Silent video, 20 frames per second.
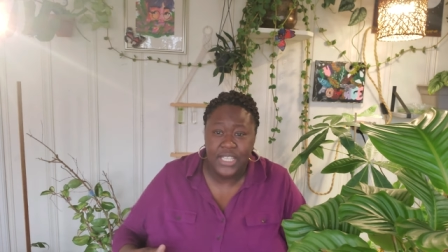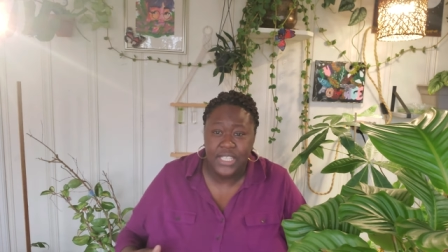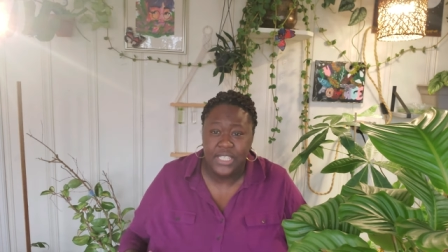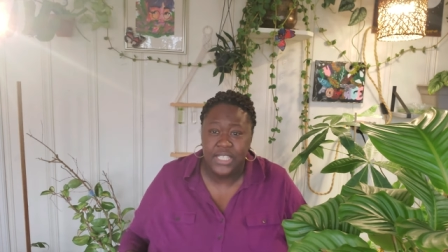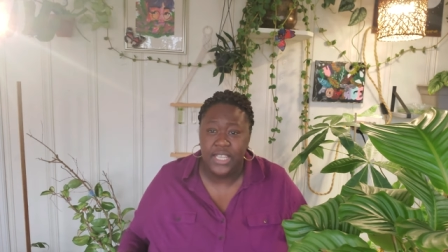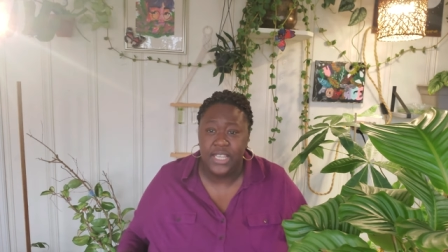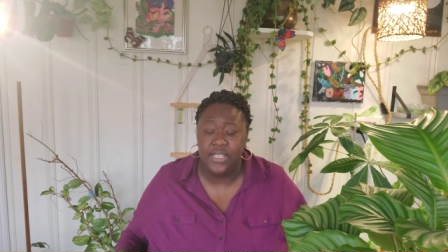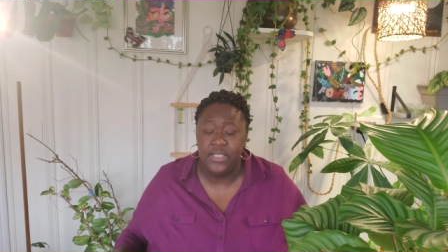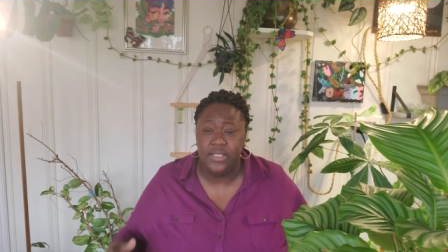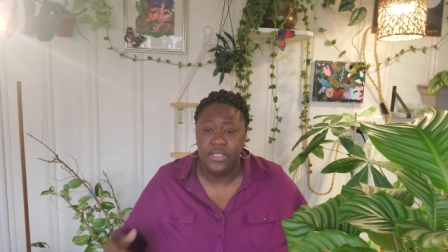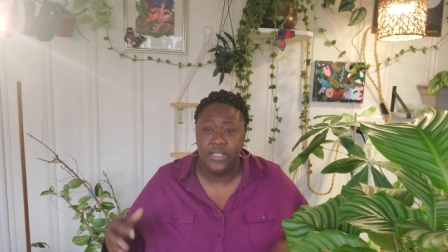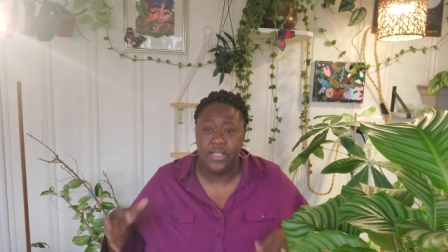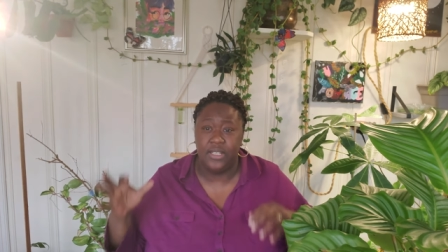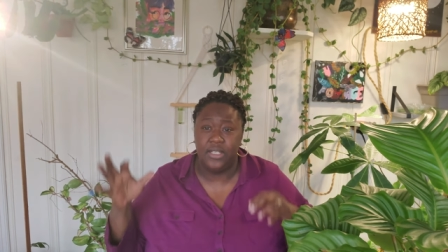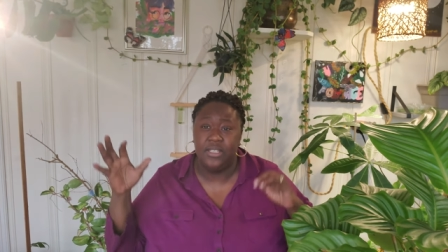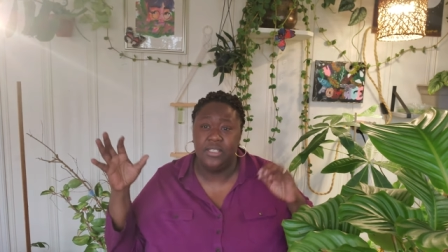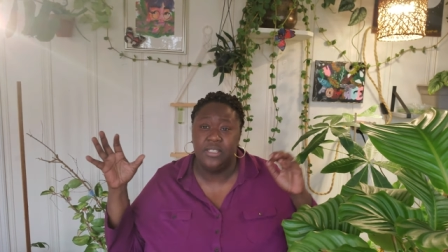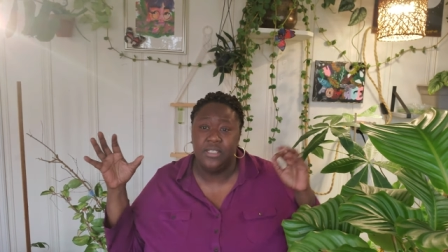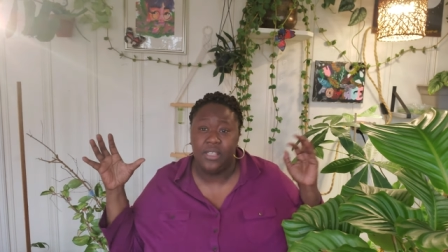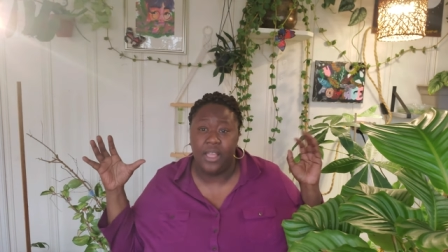season and
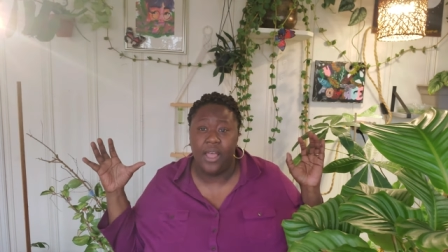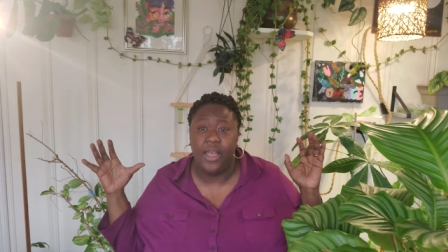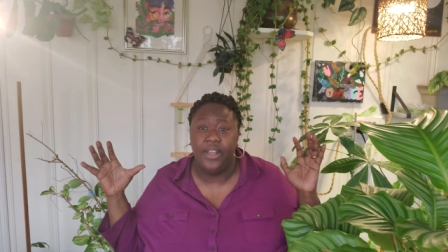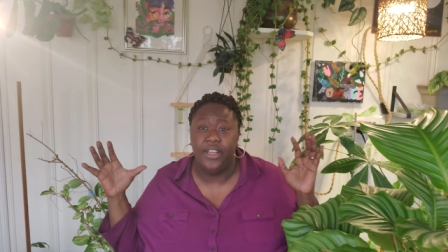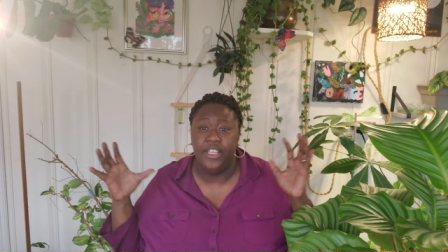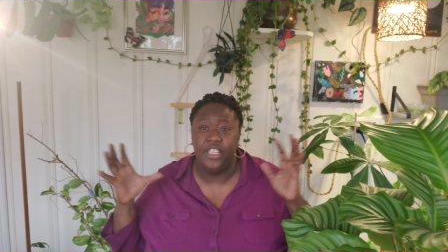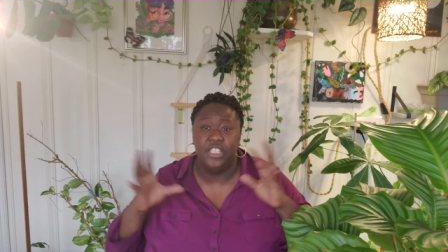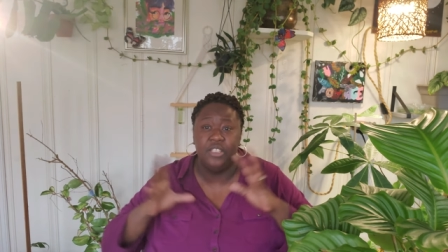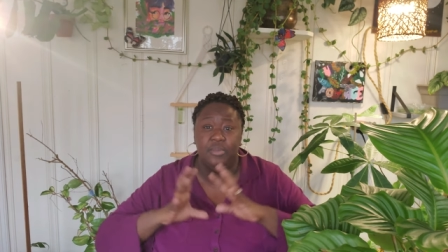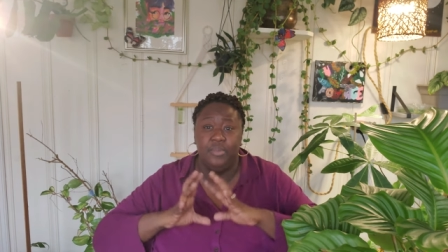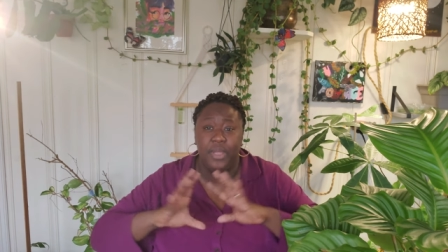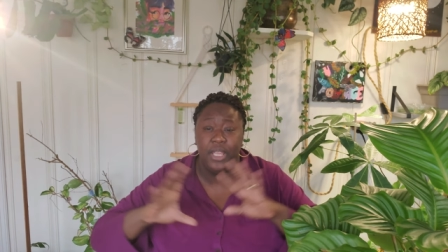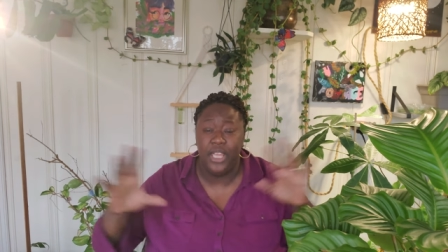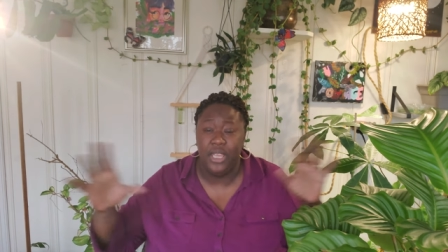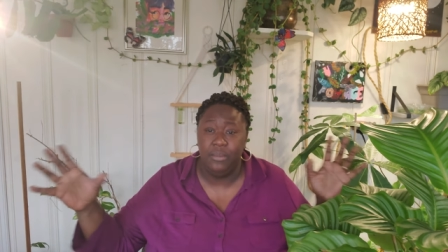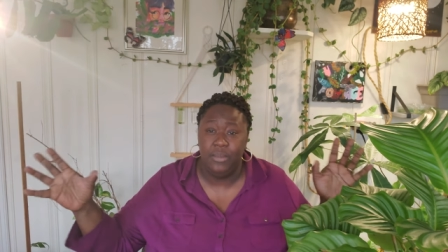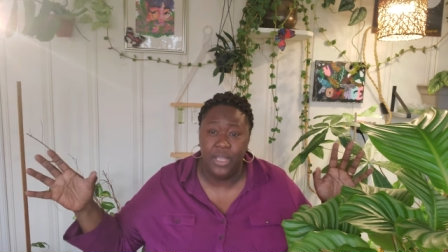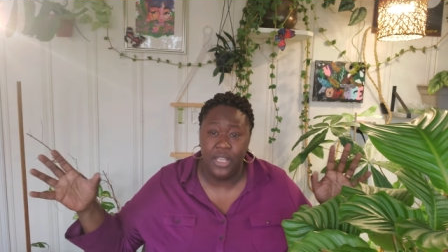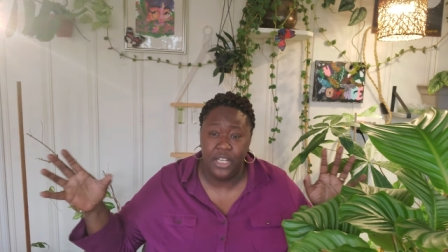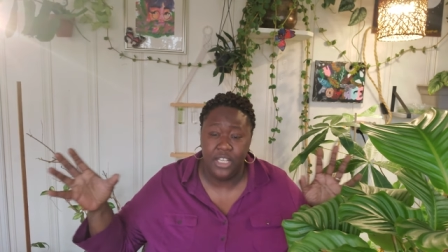the sun is
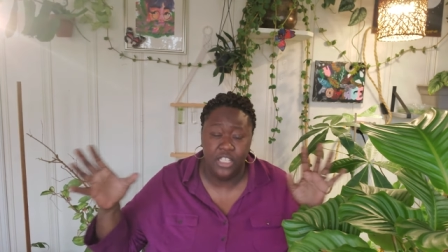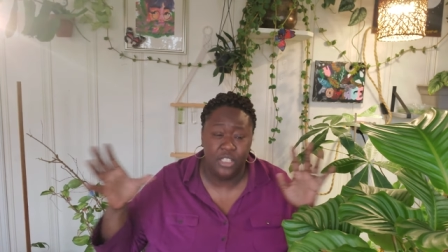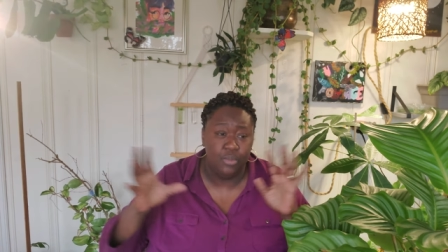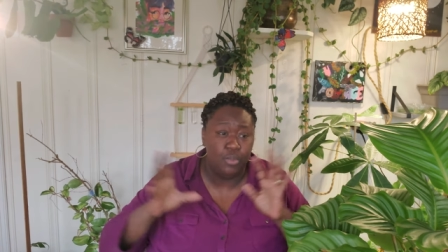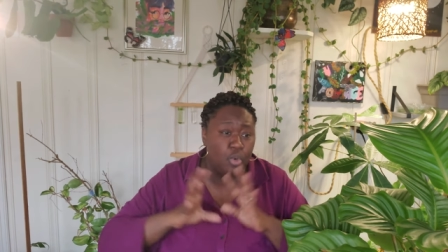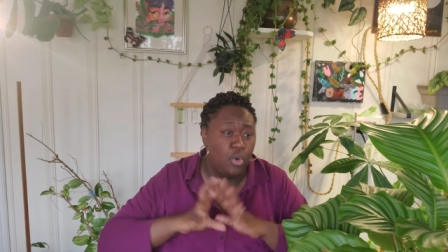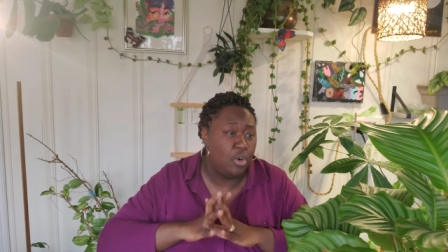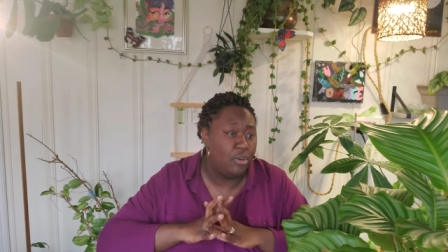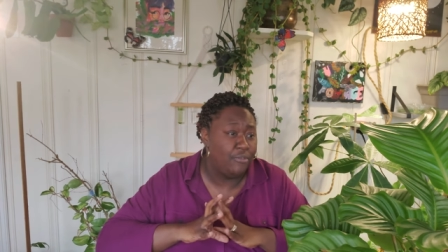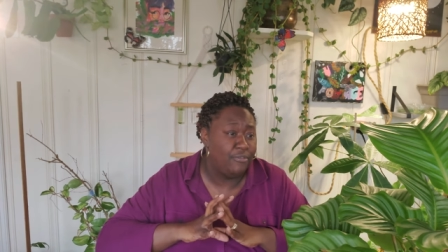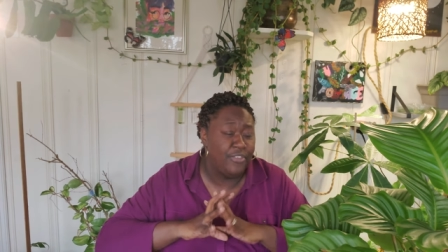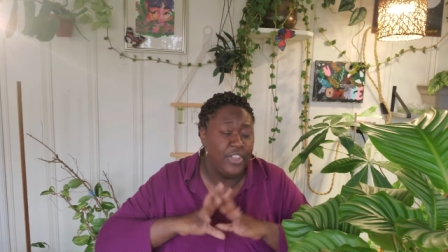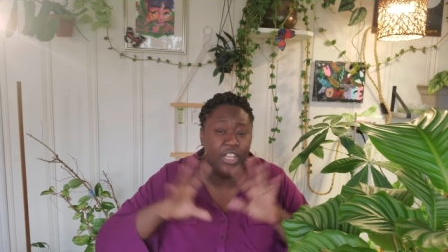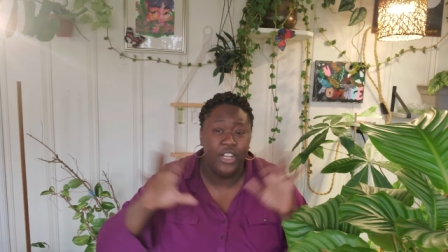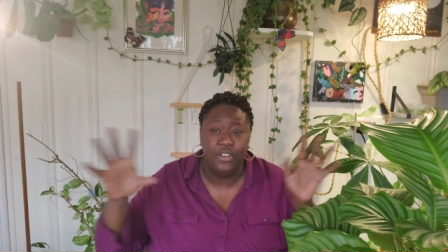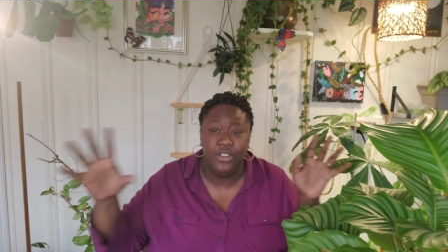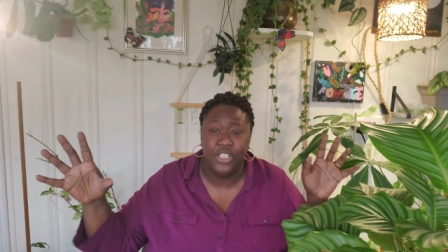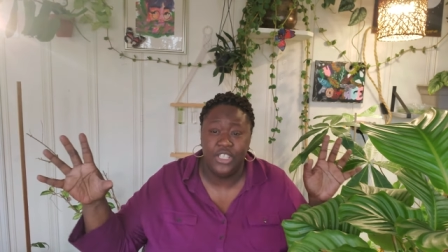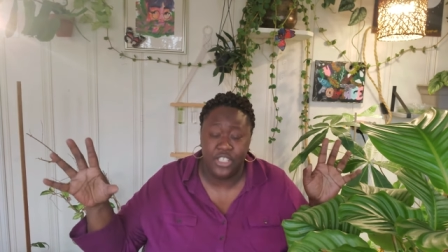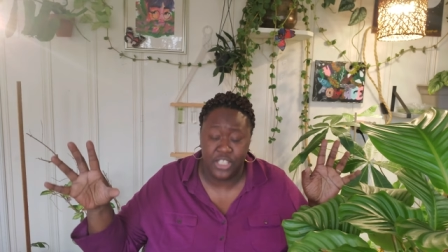beaming as more
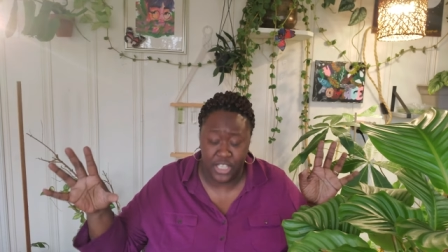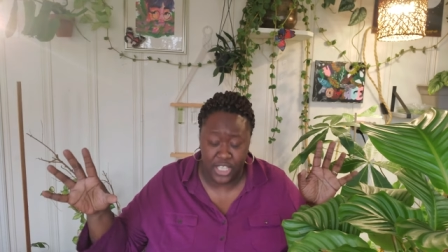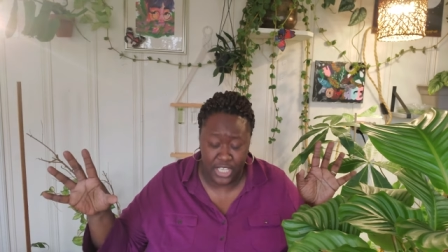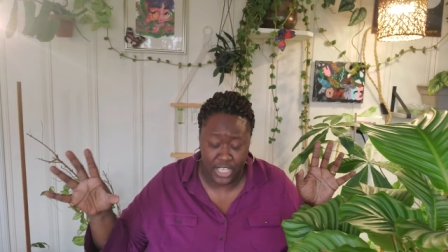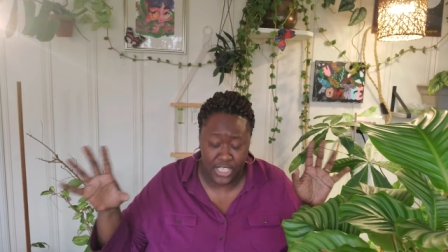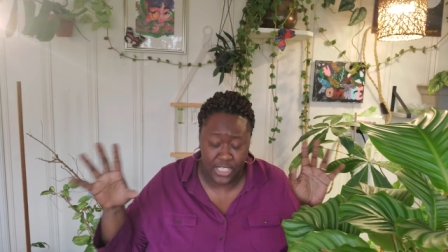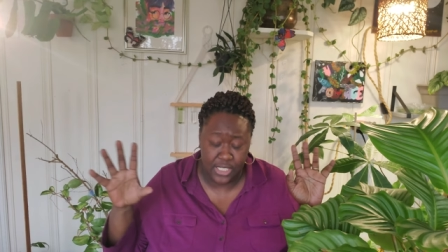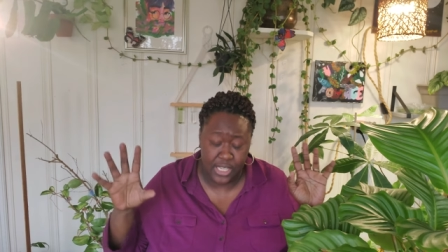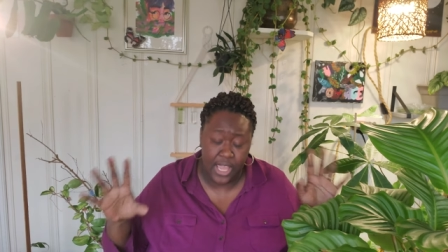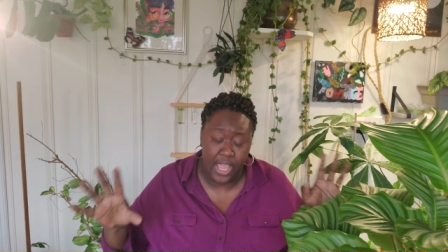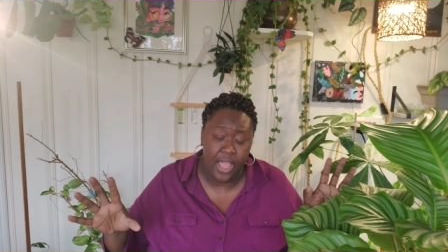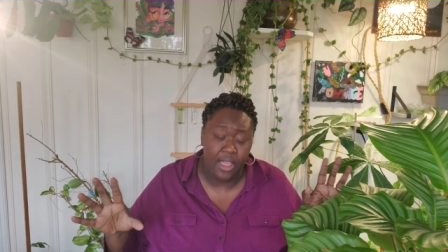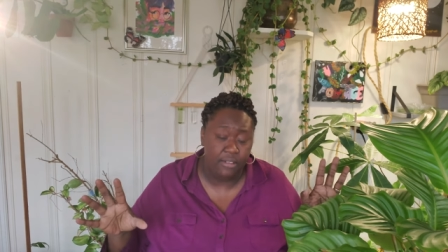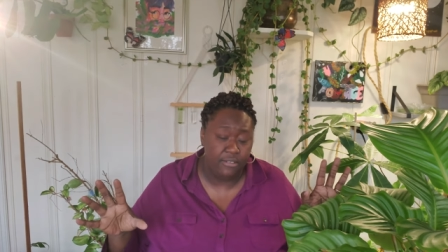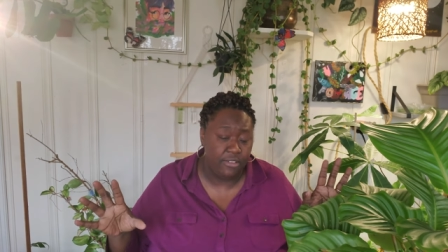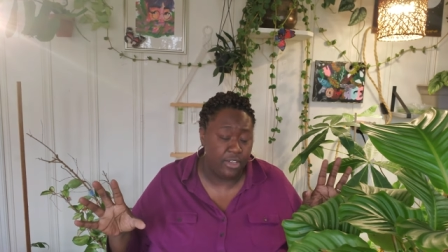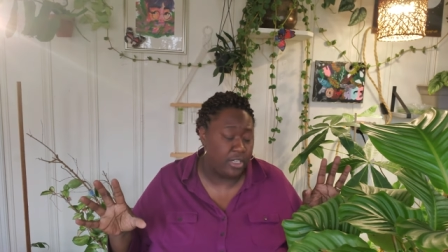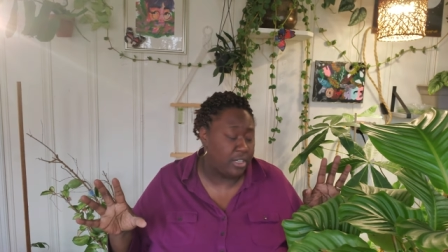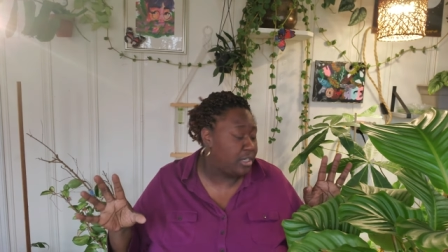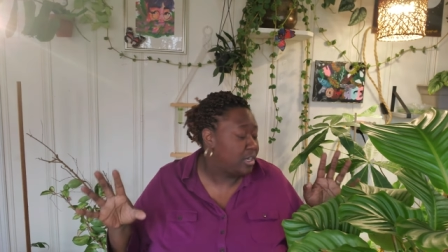vigorously as
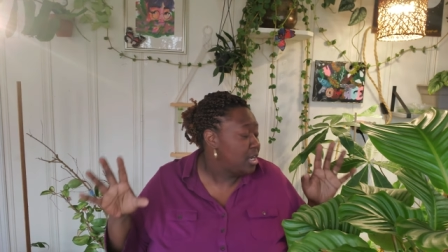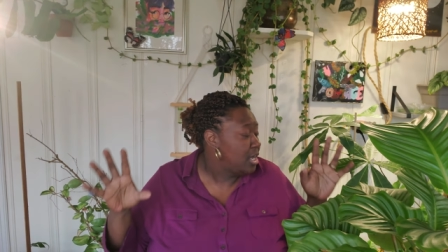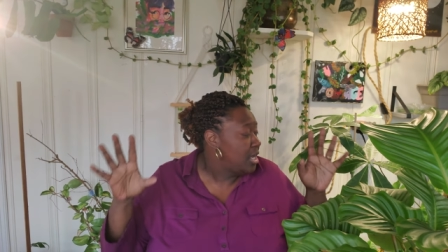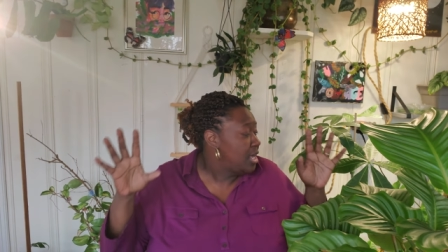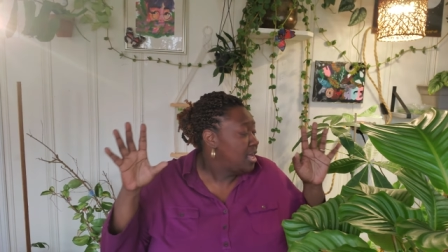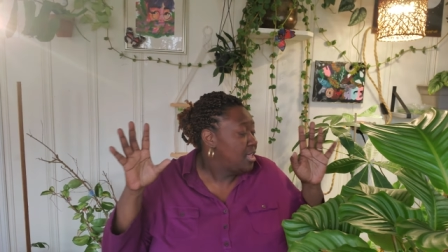ever,